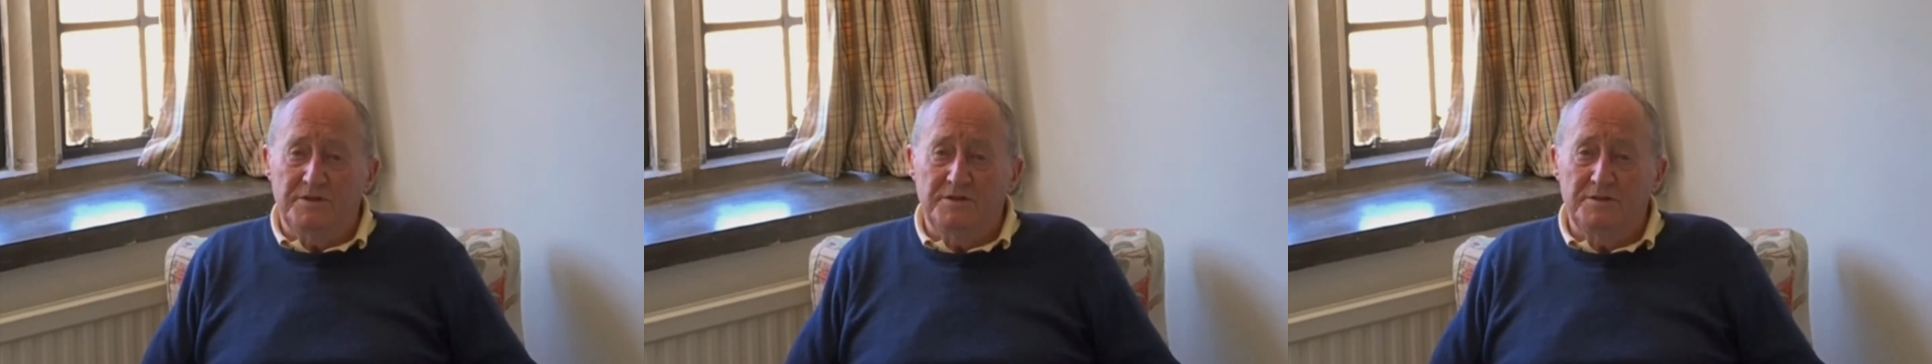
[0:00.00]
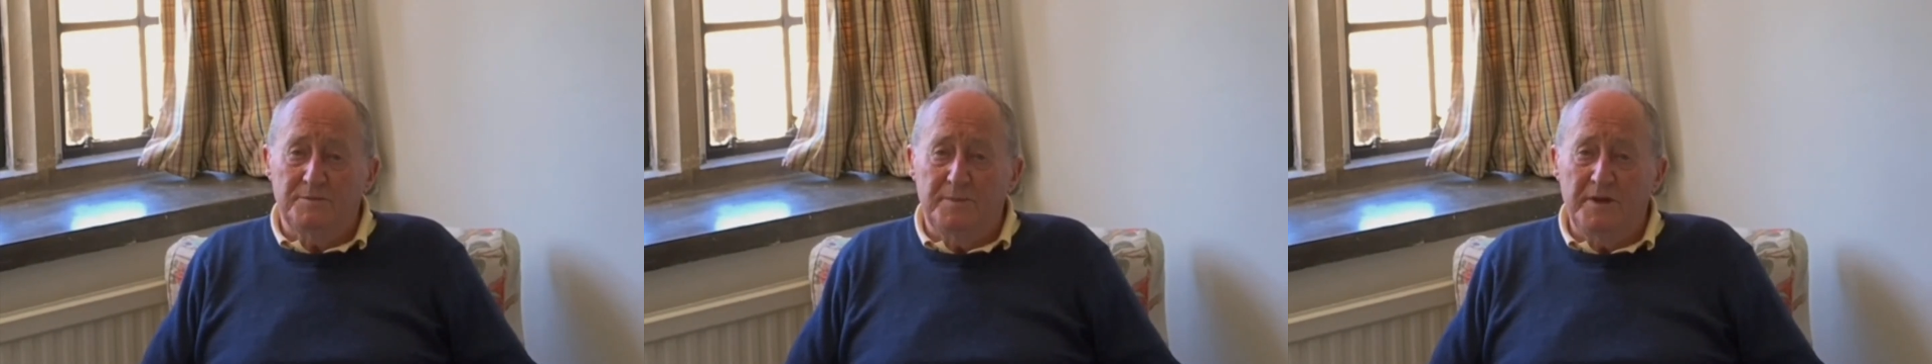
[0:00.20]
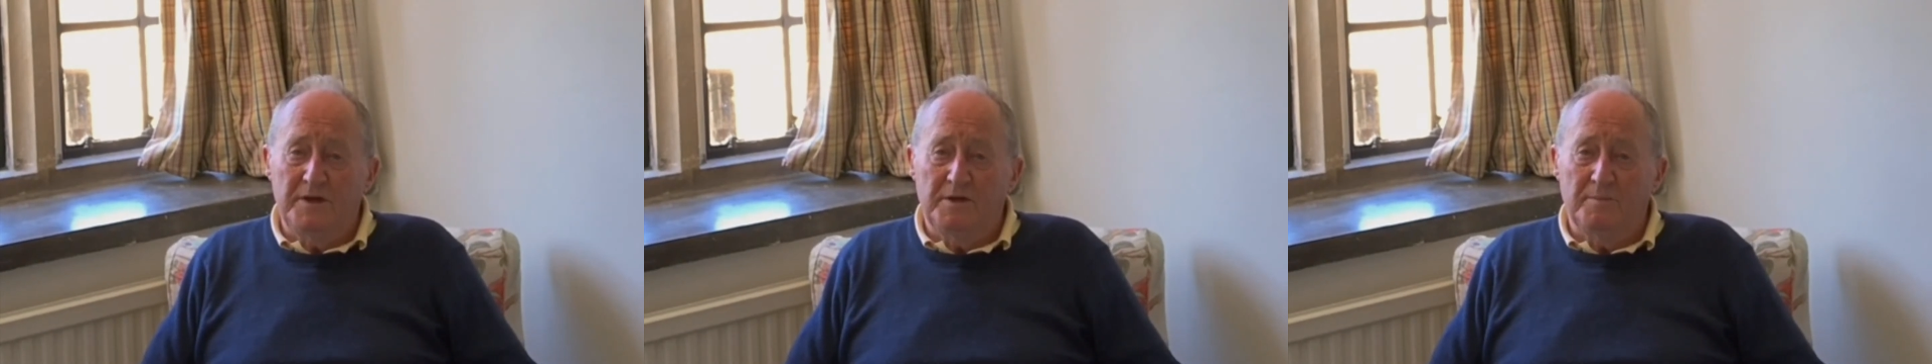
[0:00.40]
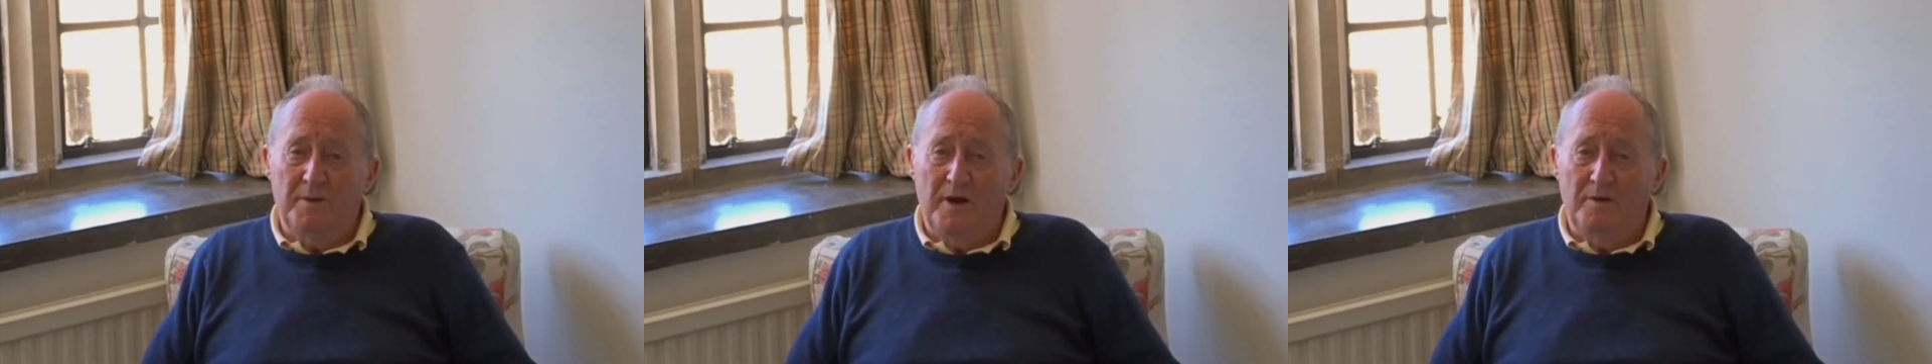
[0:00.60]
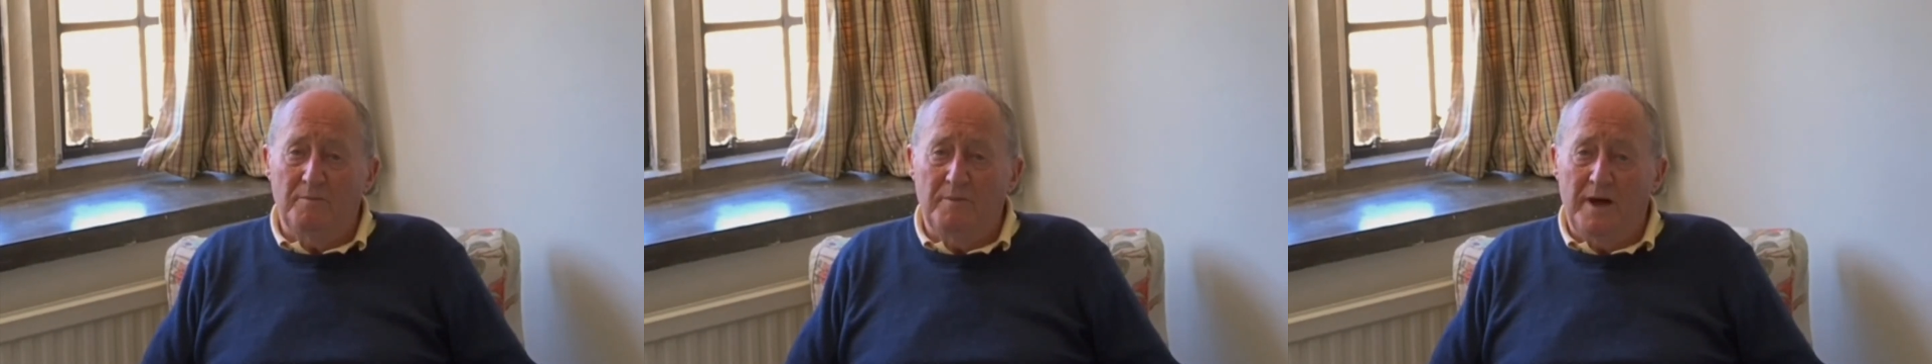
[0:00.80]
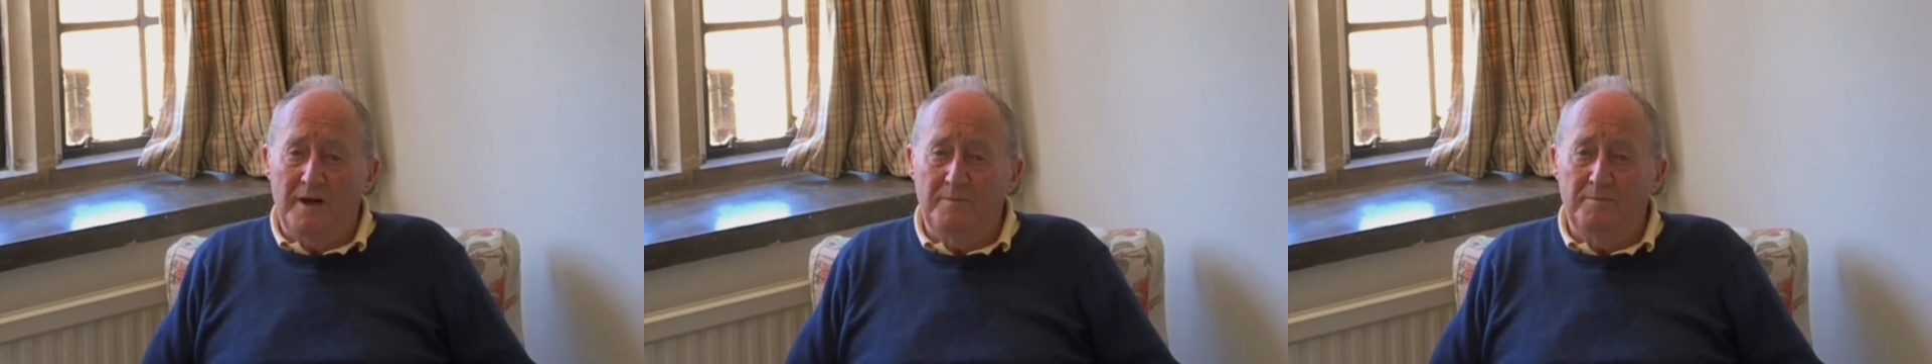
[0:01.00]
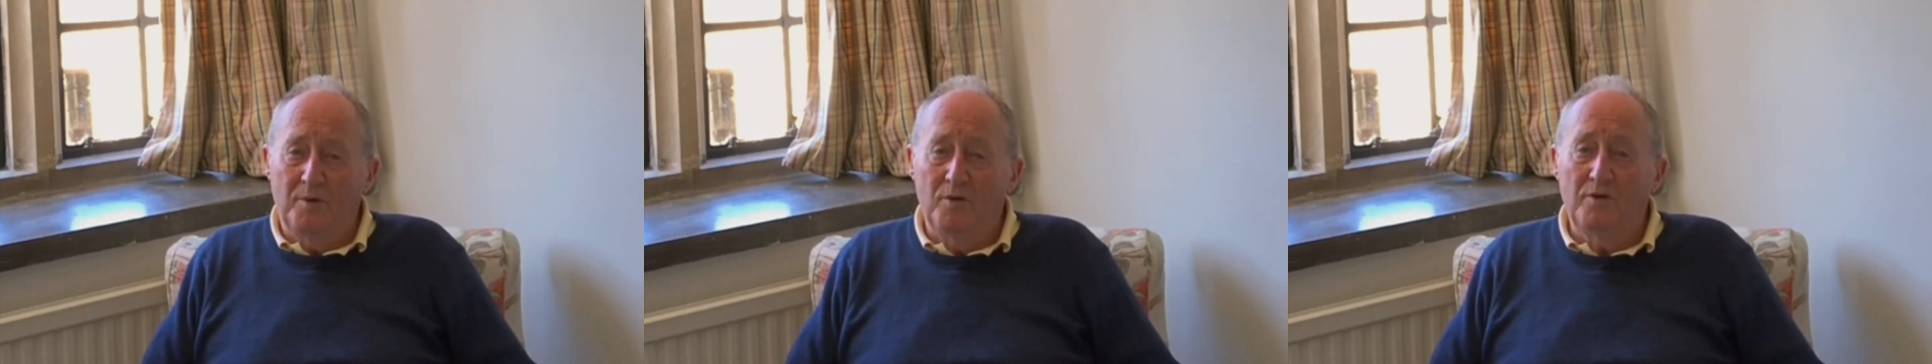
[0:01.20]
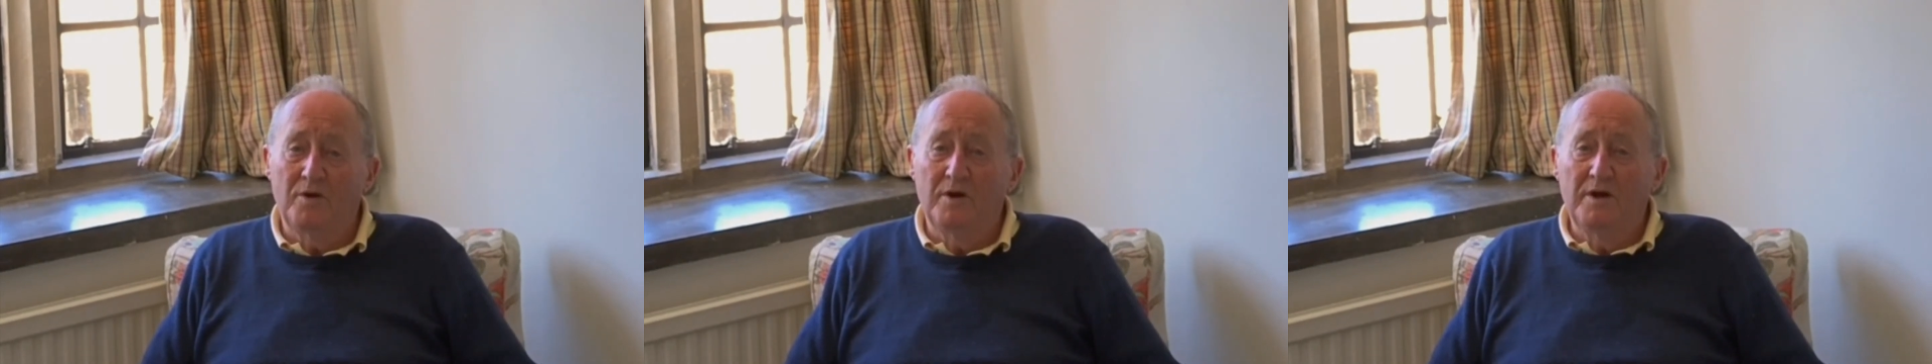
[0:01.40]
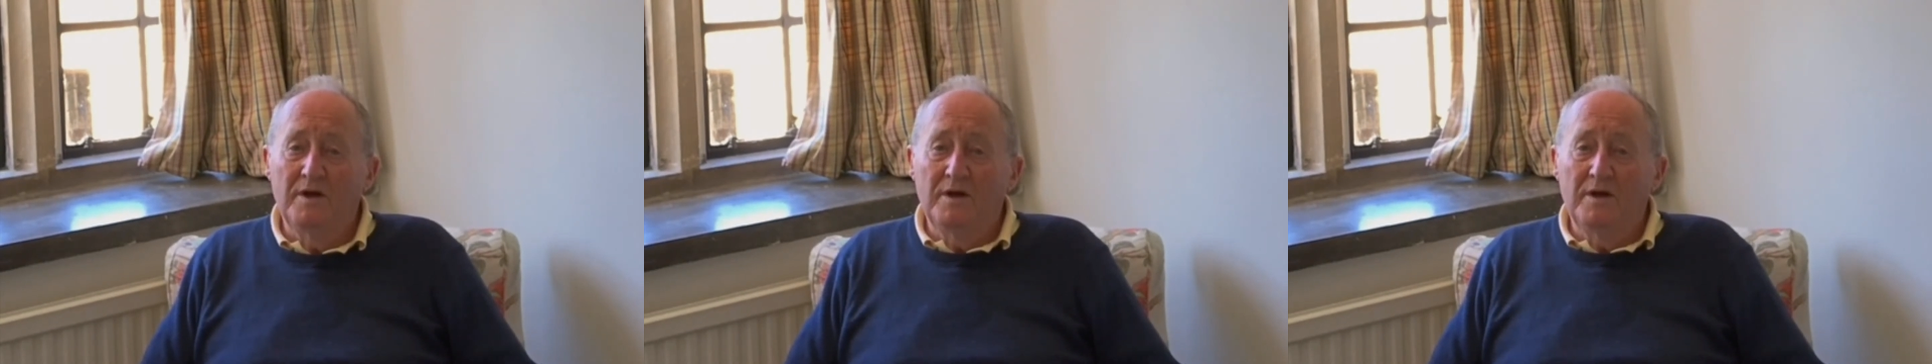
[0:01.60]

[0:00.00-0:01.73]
to speak about my book,